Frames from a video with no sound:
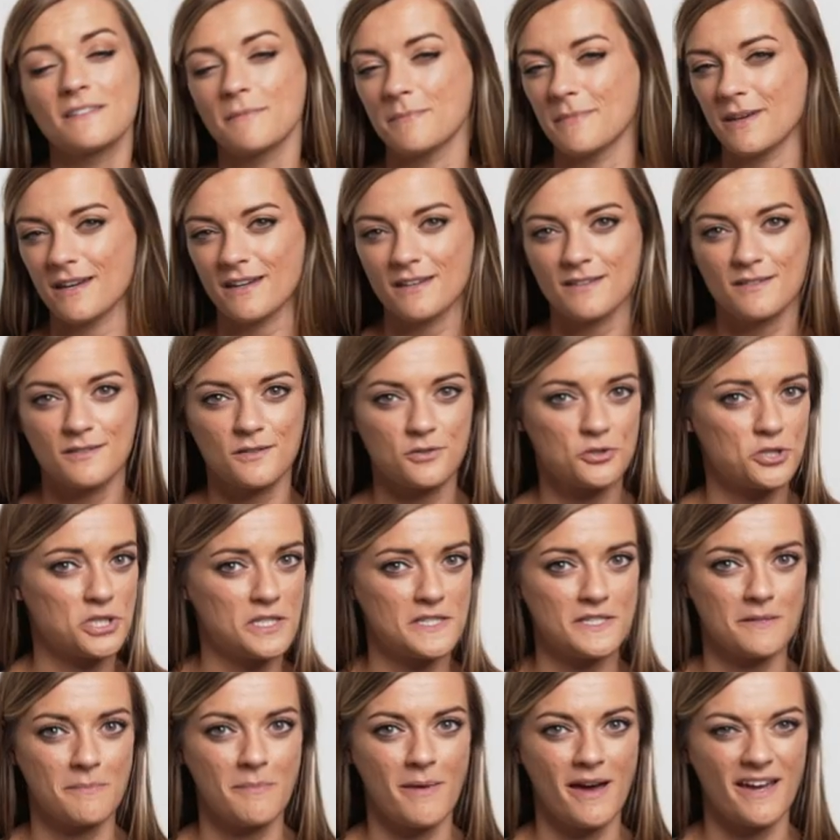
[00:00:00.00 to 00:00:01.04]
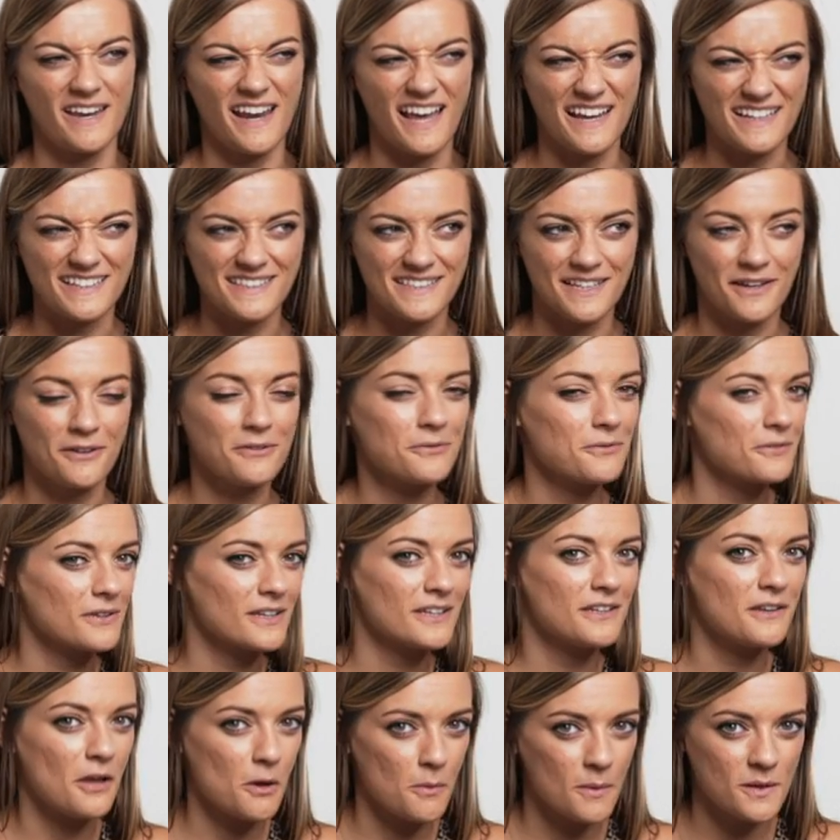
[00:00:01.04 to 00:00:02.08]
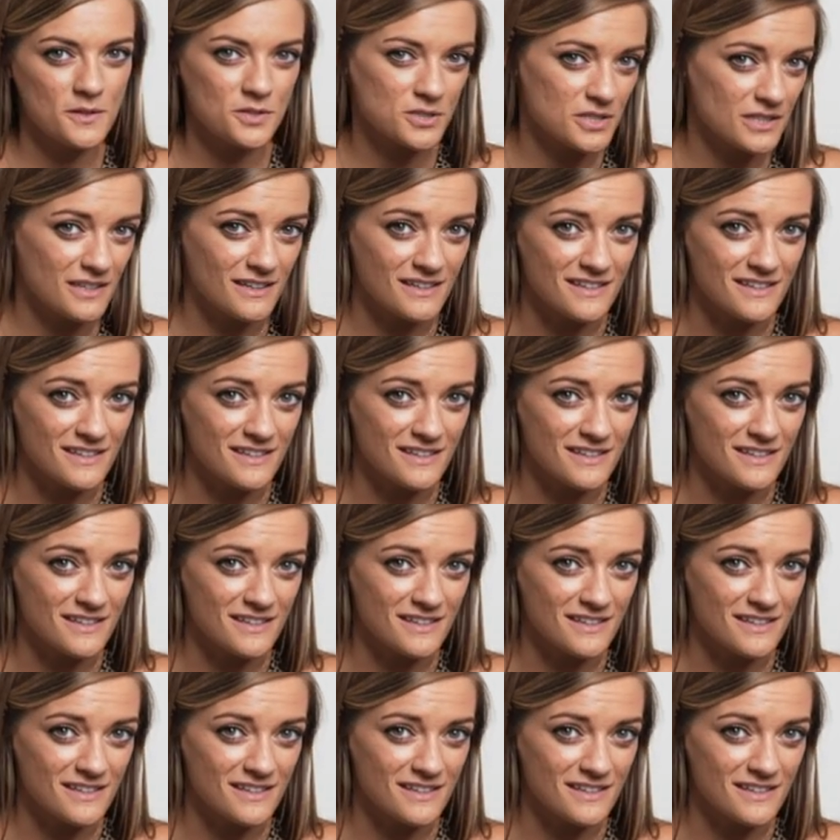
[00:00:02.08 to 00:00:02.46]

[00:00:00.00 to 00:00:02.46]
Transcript: a mix, she's a mutt, I don't really know what she